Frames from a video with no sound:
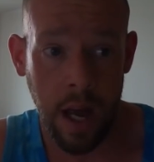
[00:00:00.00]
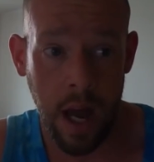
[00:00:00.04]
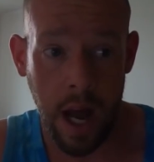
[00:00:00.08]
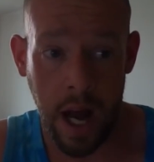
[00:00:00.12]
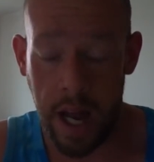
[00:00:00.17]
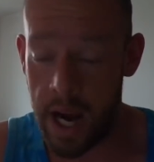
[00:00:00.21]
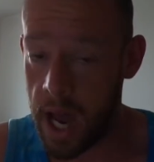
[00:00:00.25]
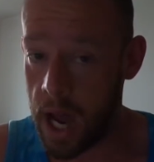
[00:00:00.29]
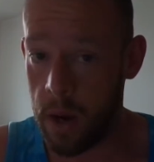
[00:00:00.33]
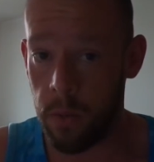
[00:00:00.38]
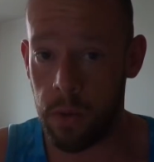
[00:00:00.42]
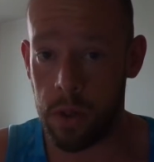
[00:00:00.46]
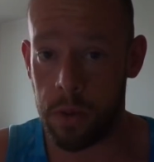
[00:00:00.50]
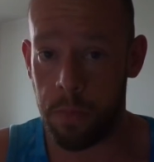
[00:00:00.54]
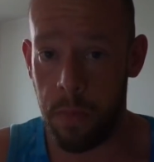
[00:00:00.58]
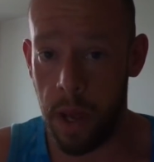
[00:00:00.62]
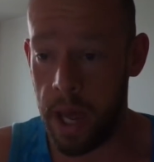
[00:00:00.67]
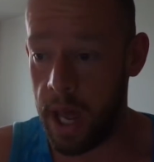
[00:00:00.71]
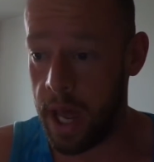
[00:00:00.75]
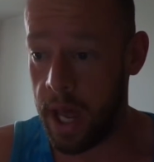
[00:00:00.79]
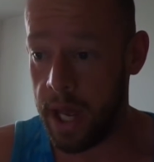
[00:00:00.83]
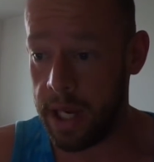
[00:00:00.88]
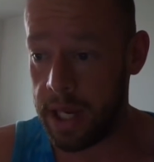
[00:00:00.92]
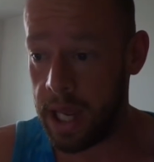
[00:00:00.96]
and I was
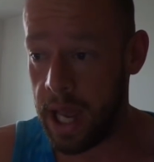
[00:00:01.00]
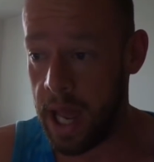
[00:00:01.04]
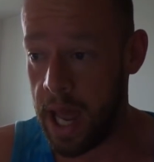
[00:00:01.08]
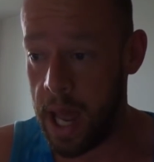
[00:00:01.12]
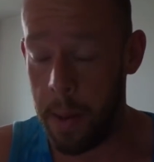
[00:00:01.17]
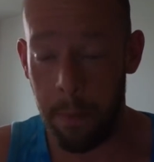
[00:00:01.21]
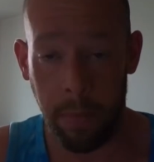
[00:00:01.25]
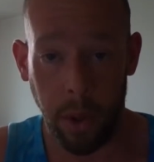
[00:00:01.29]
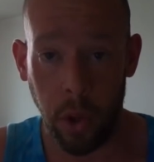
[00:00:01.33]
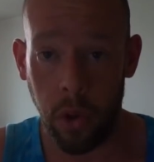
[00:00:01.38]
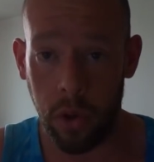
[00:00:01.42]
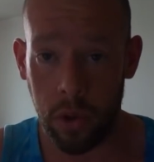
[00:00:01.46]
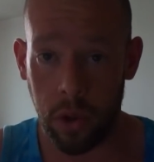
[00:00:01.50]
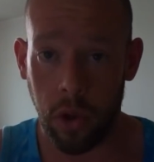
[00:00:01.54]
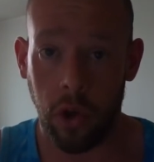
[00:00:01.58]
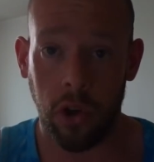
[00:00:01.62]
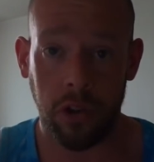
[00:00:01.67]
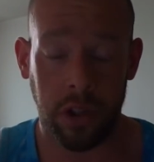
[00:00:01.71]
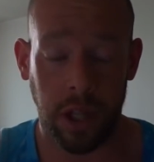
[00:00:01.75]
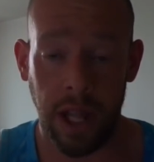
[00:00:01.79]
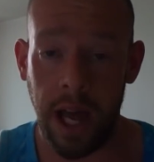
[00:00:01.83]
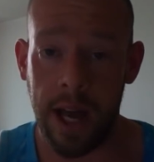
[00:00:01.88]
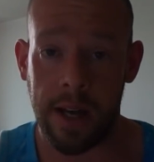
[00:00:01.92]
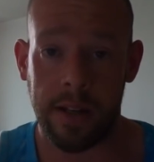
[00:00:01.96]
paid a
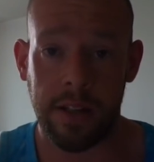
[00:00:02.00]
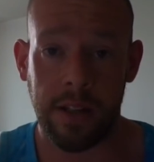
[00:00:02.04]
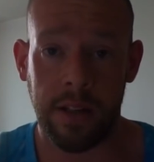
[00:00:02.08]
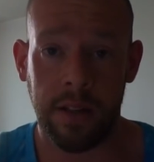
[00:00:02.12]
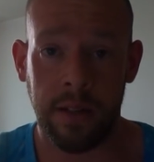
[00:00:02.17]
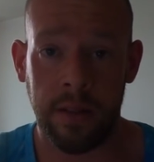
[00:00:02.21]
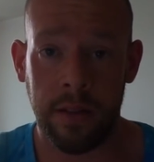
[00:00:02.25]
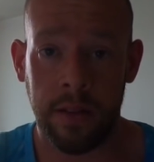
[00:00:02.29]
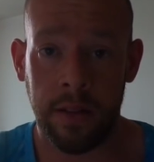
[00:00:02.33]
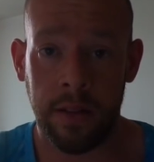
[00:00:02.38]
boatload less.